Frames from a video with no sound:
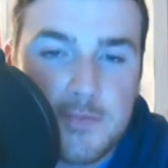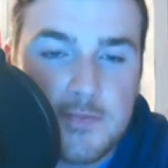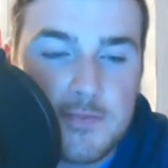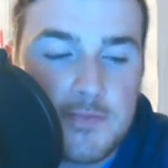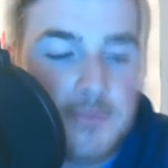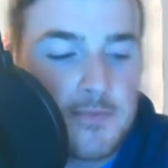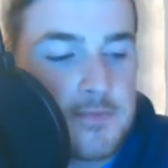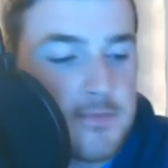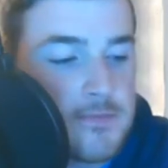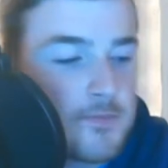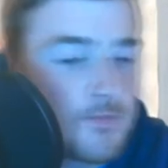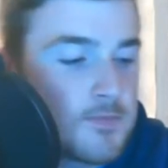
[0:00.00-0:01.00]

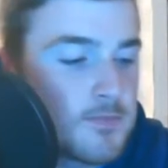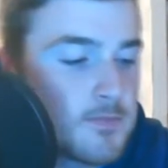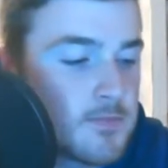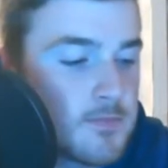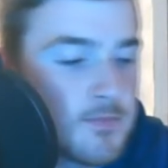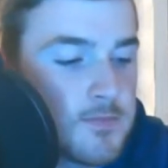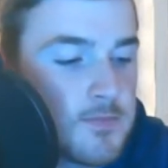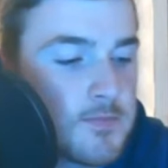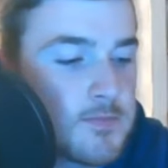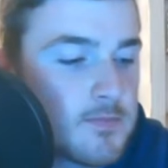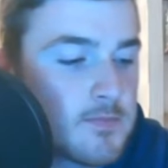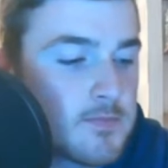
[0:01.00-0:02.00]

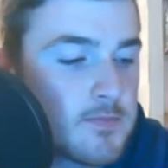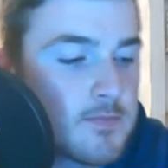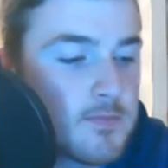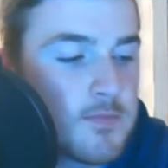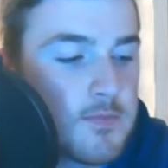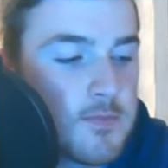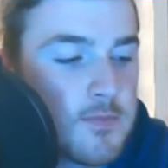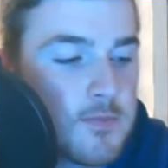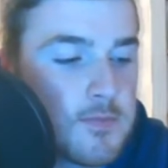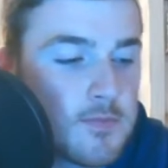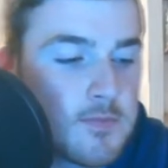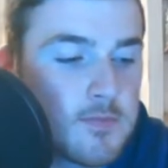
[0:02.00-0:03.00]

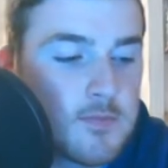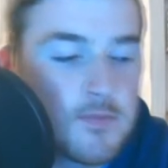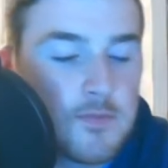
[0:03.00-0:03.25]
This person isn't speaking.